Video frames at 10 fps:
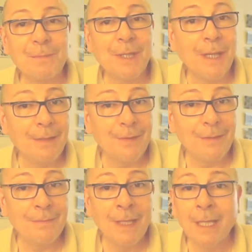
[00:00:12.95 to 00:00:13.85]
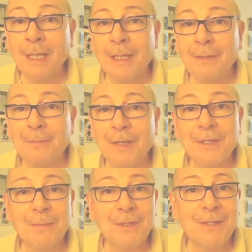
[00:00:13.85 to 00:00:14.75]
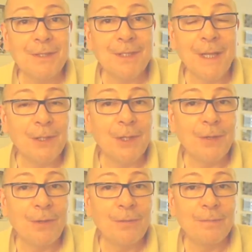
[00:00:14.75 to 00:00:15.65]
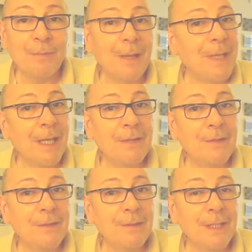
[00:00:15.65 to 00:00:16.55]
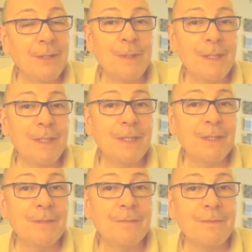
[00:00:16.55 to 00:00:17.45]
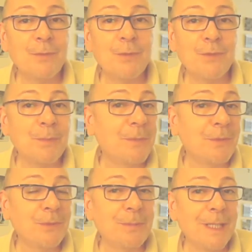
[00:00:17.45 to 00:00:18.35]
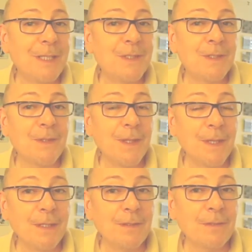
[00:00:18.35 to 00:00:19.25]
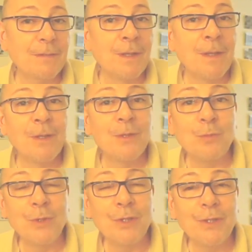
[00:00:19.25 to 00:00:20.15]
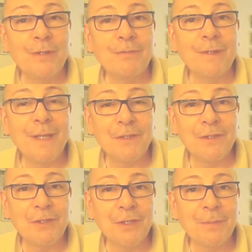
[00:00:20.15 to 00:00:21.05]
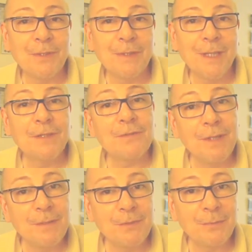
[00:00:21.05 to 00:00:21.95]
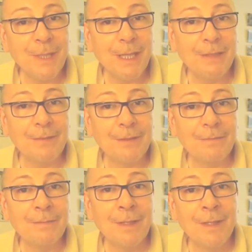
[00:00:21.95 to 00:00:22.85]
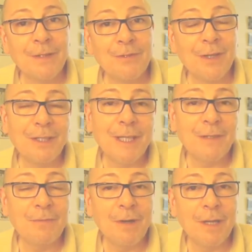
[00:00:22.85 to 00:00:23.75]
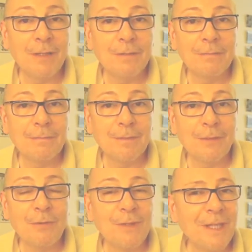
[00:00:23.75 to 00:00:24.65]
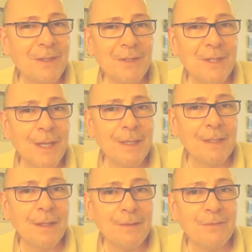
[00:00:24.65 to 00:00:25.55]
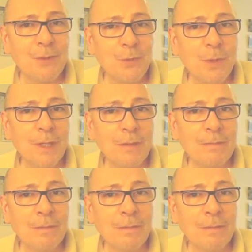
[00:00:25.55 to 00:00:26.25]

and behaviour. My substance, alcohol, my behaviour, equally addictive towards people, places, things, work, relationships, extremes of behaviour, trying to get it right, not really understanding life too well